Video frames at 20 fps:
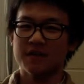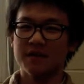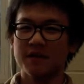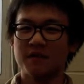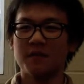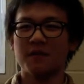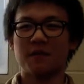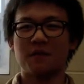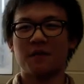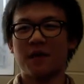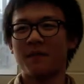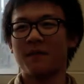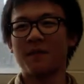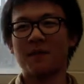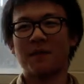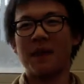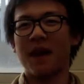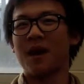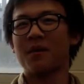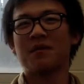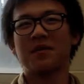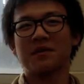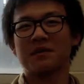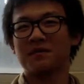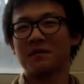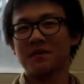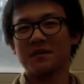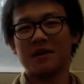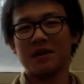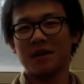is different from the
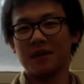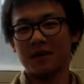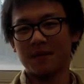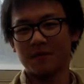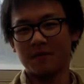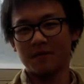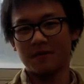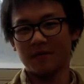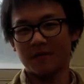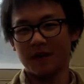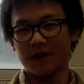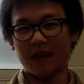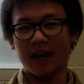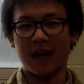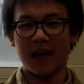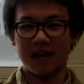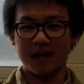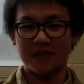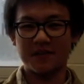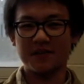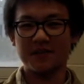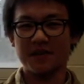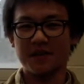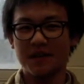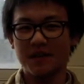parents with the case.